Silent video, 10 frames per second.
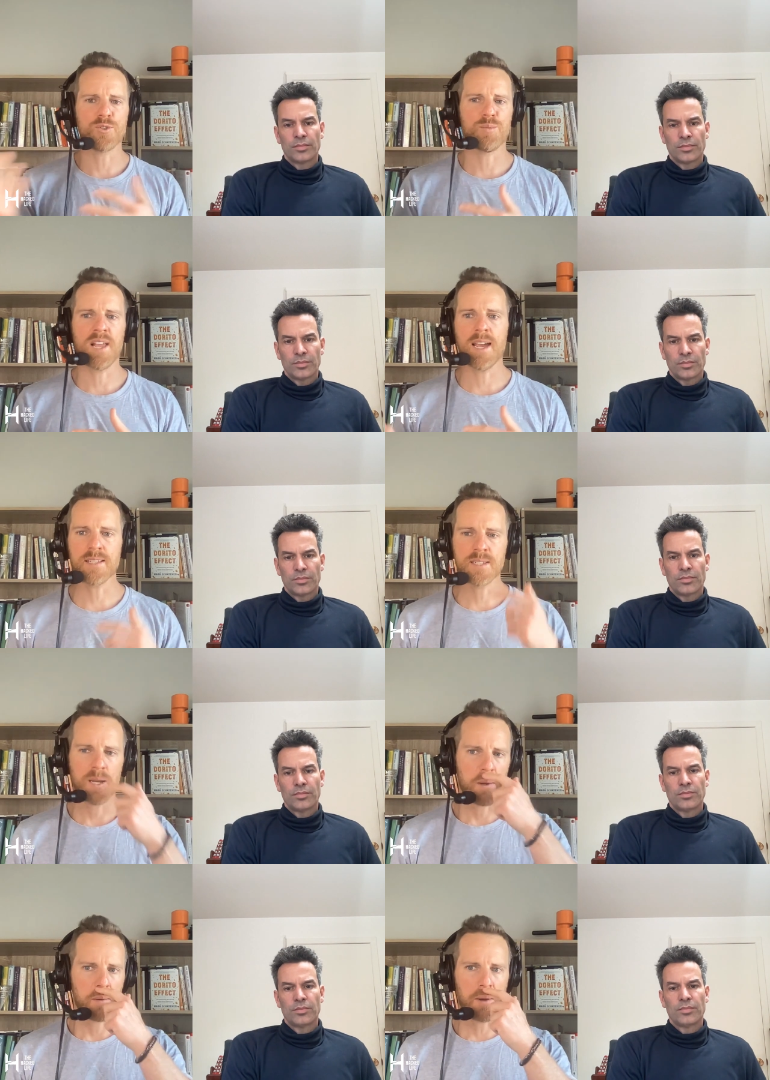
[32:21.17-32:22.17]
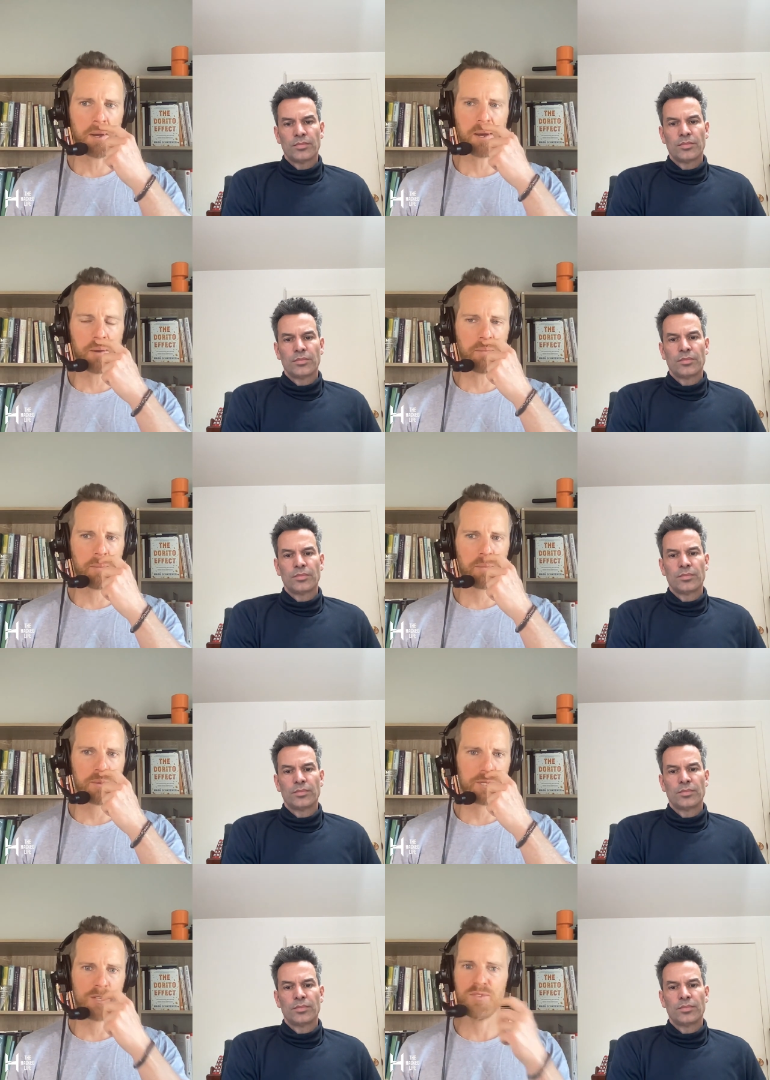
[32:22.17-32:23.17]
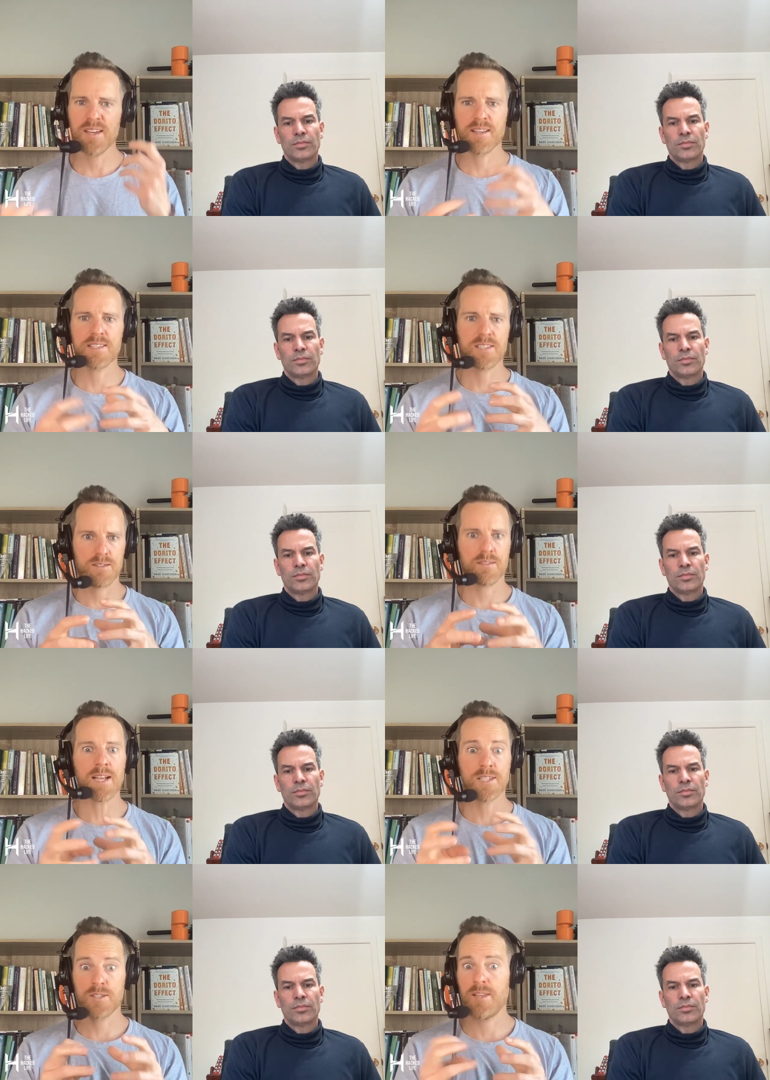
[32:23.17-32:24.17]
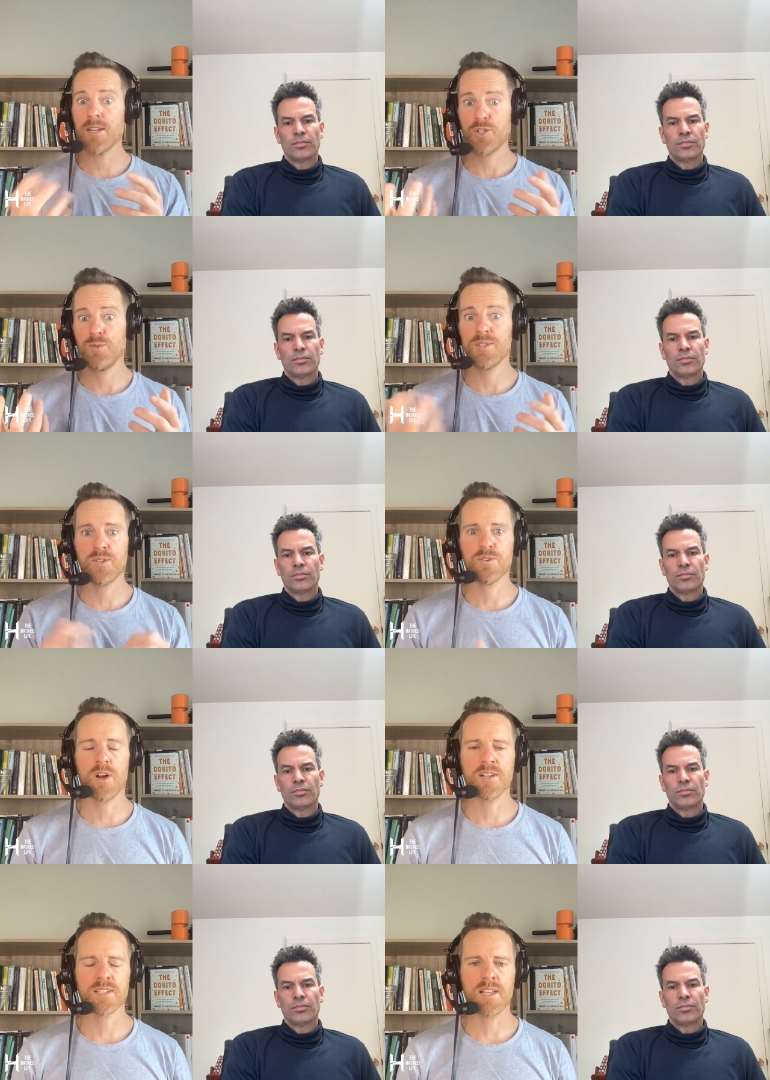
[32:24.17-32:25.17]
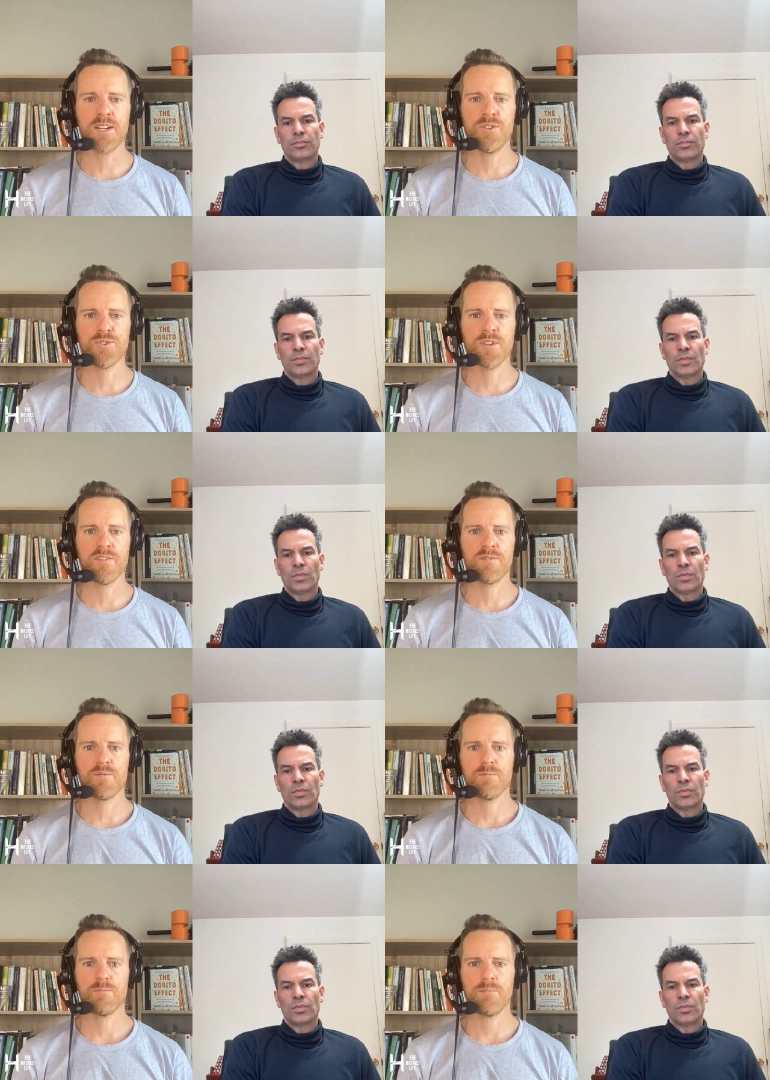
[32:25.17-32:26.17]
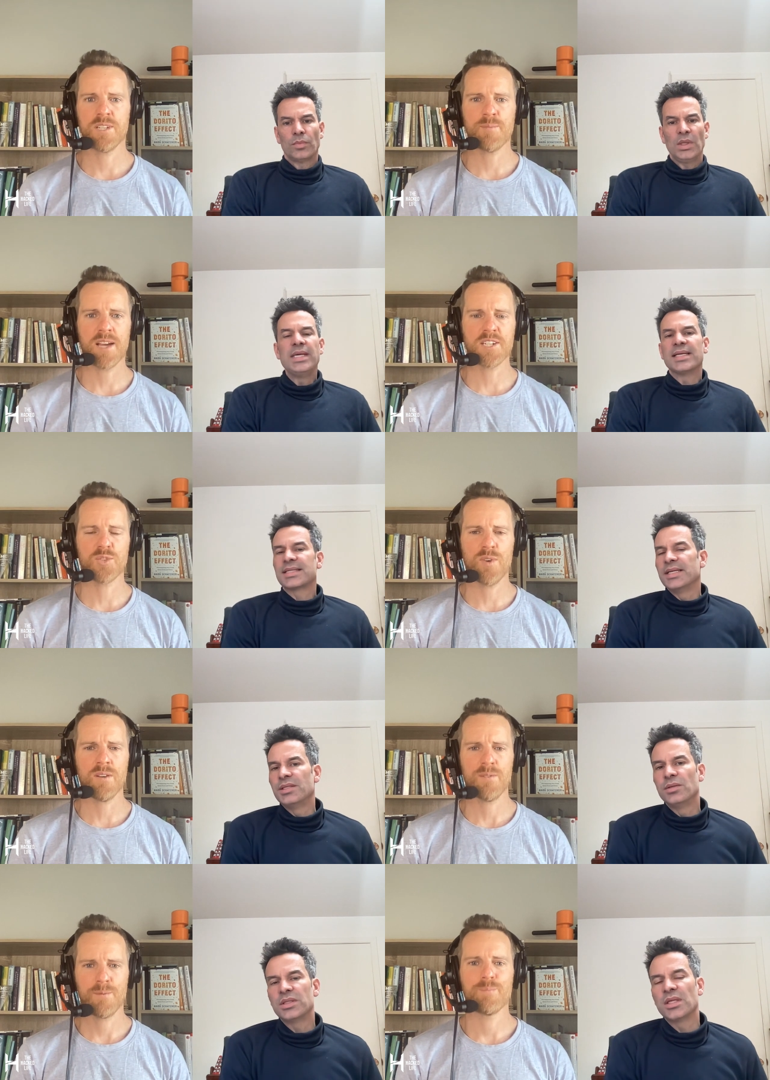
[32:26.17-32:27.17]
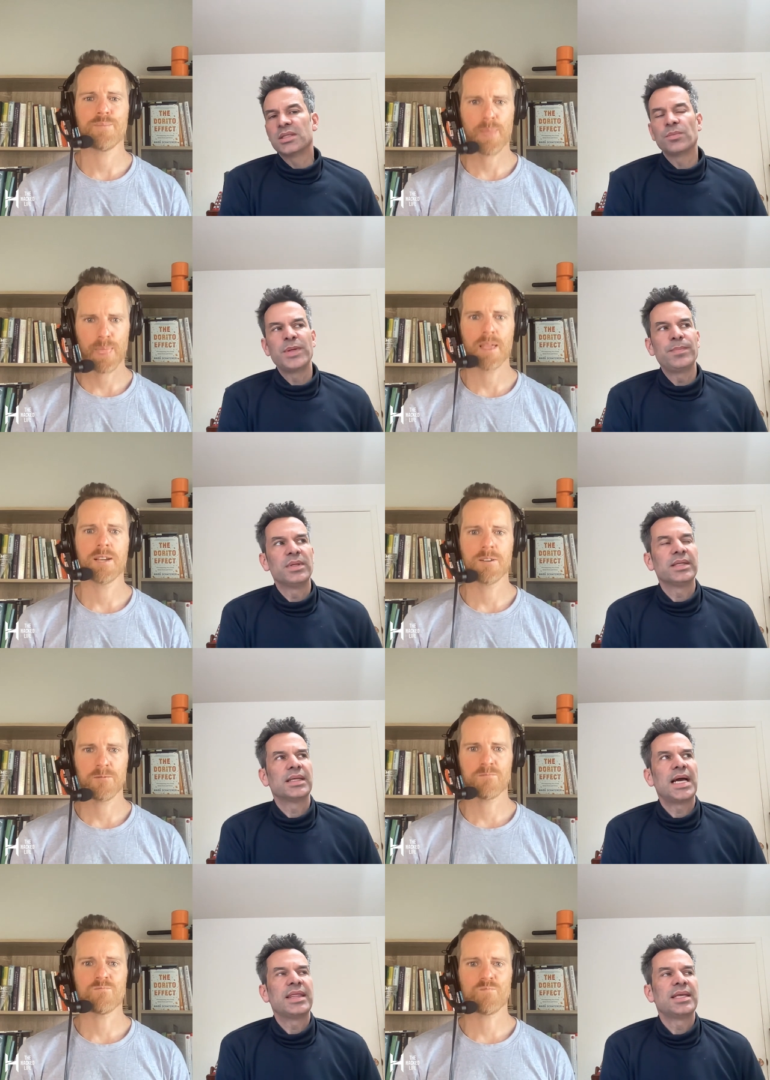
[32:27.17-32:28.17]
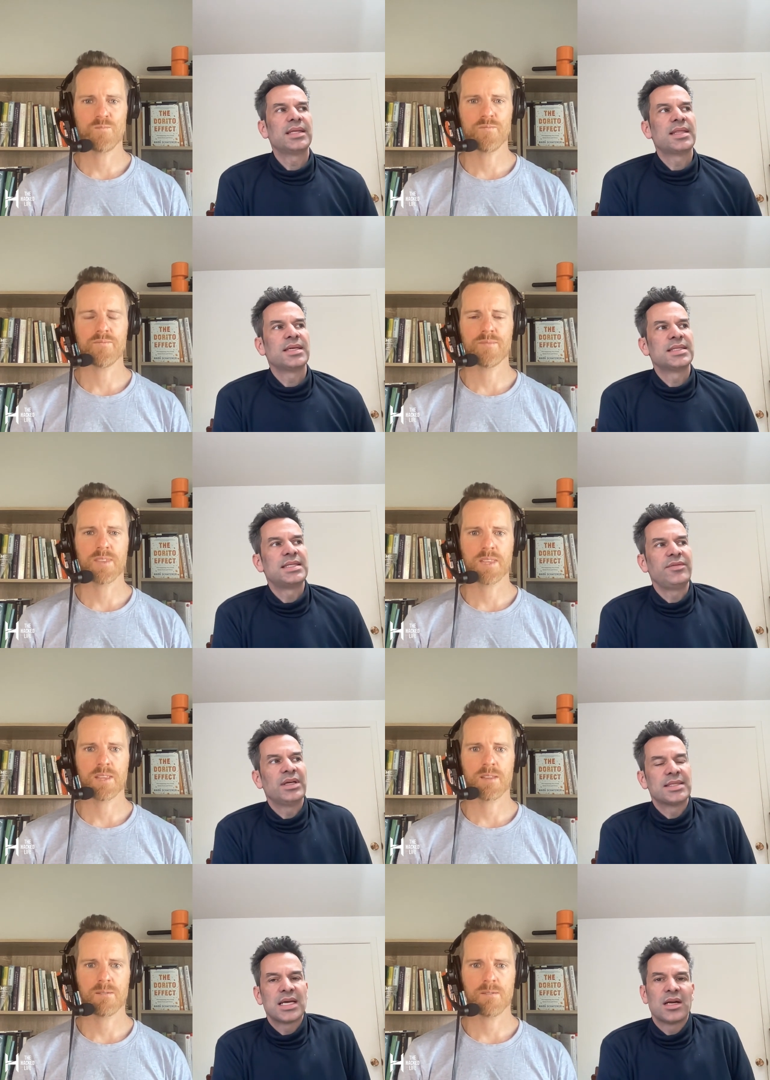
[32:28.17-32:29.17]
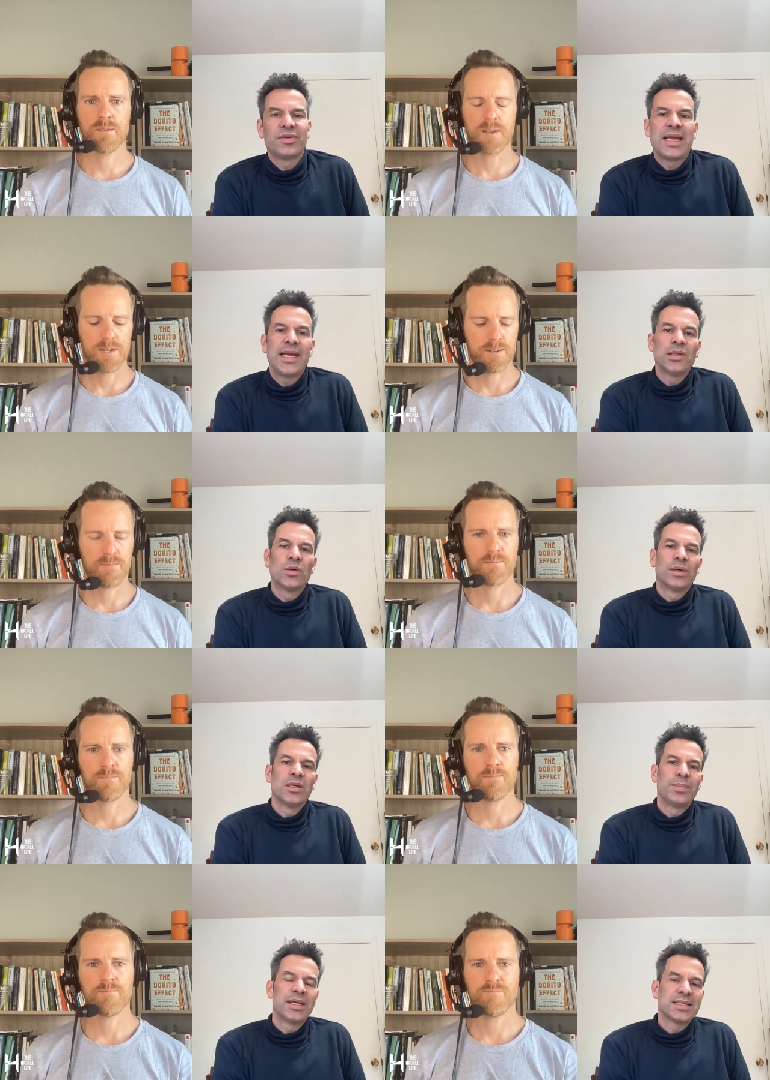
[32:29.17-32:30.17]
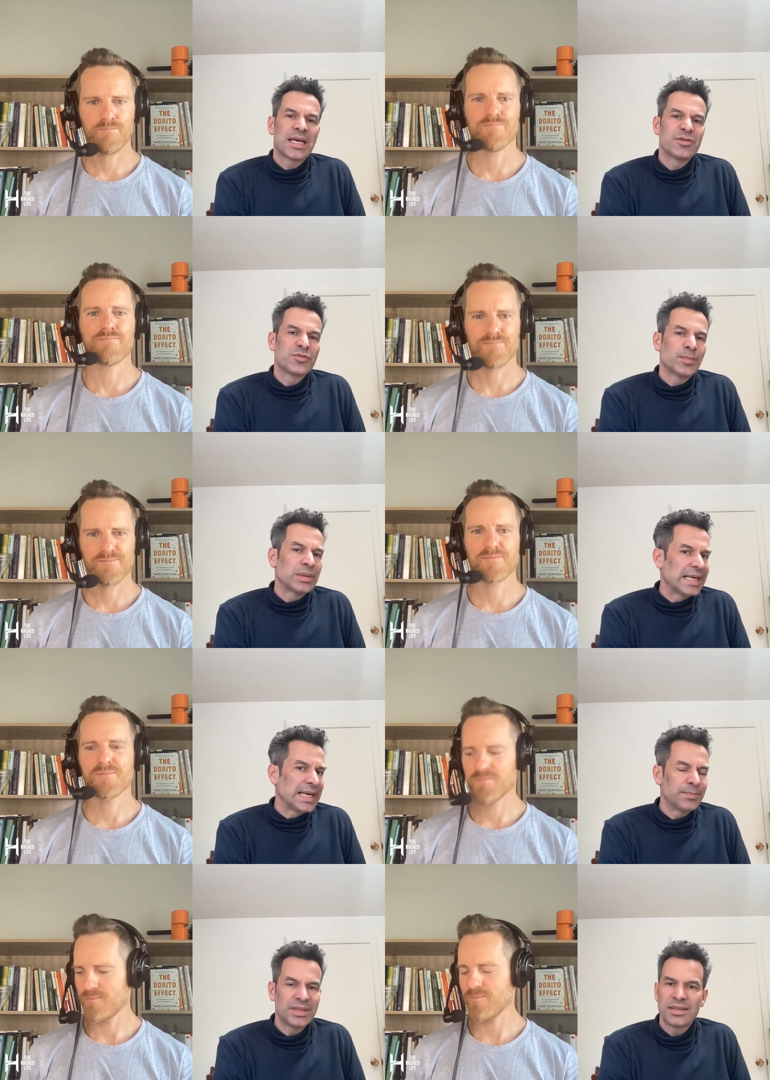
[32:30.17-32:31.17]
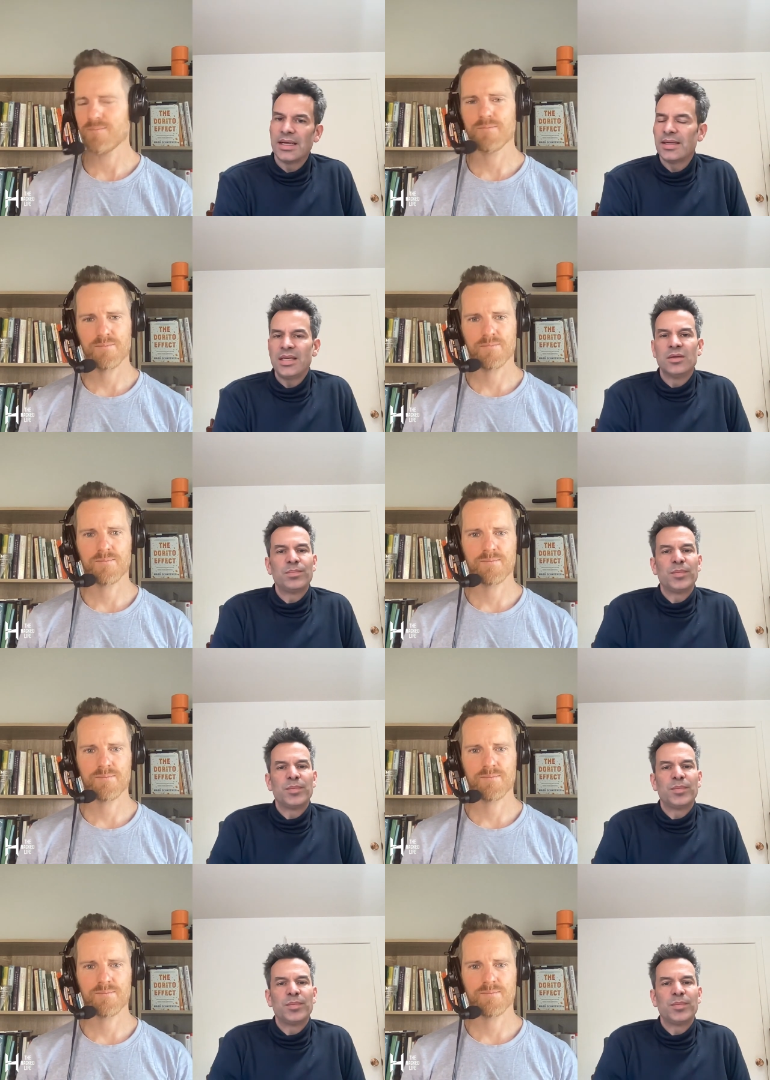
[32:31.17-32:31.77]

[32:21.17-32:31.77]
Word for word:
Speaker 1: or plants. Um, do you think it's that's that too still causing that nutritive Yes, I do. Well.
Speaker 2: So, so, people, I think they think stevia has kind of a halo around it because it comes from a plant. But uh, you know,